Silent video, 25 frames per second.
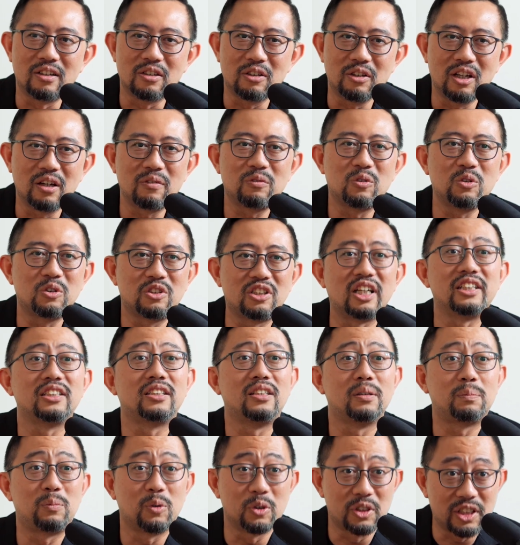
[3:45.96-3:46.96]
You have to
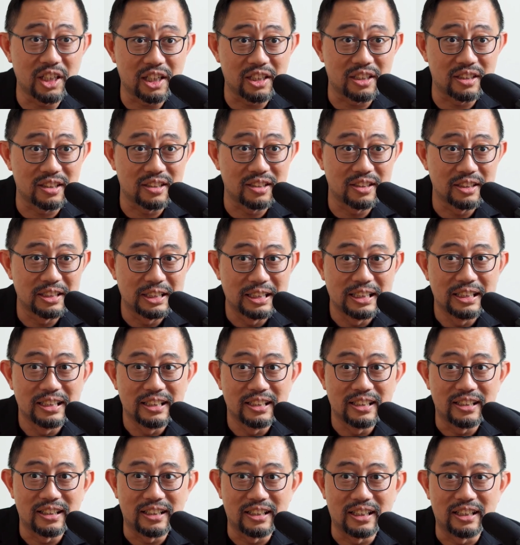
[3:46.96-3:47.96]
trust the process.
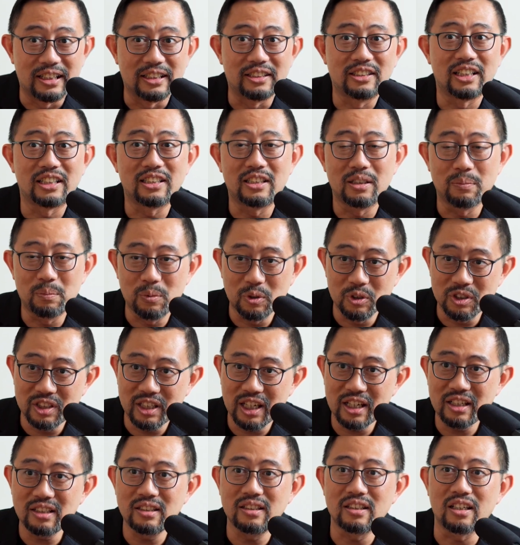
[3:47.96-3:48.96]
Trust the
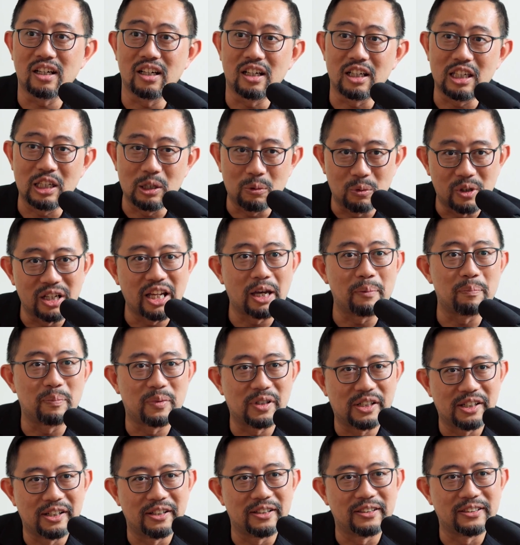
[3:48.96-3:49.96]
process. It will
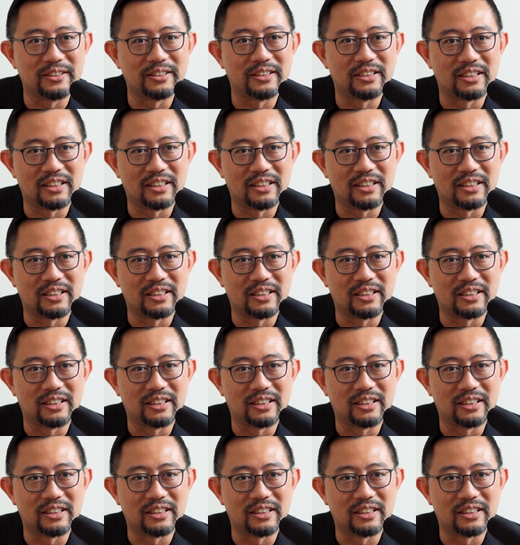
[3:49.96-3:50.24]
happen.